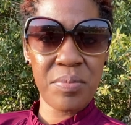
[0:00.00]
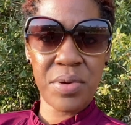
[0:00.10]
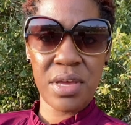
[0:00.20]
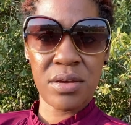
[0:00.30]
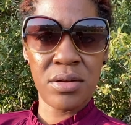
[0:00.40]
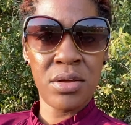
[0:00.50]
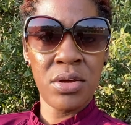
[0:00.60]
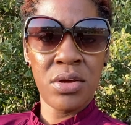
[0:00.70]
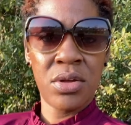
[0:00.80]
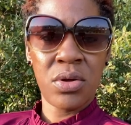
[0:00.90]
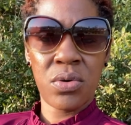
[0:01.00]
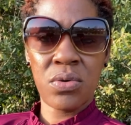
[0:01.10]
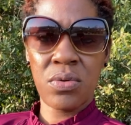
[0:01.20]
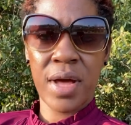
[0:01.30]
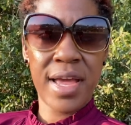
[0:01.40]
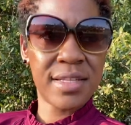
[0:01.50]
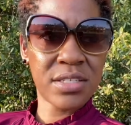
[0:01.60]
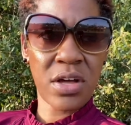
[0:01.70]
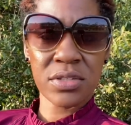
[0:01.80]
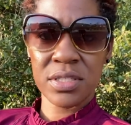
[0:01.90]
been, I hadn't
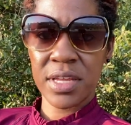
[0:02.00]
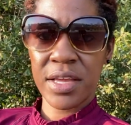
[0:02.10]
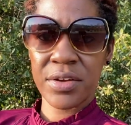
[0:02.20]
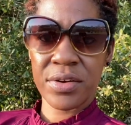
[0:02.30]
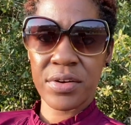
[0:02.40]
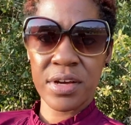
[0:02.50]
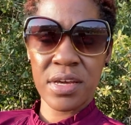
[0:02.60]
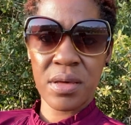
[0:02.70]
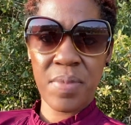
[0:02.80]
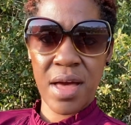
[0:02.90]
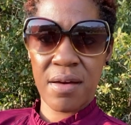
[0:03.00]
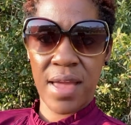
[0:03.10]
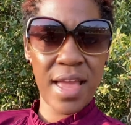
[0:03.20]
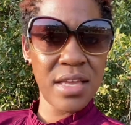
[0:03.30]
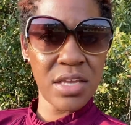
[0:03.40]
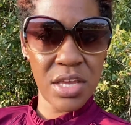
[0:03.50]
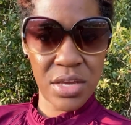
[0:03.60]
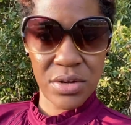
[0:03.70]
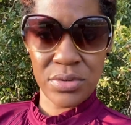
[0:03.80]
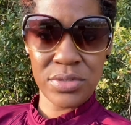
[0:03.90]
talked to that girl in about 8
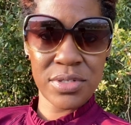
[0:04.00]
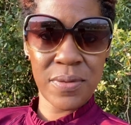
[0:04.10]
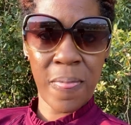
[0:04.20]
years.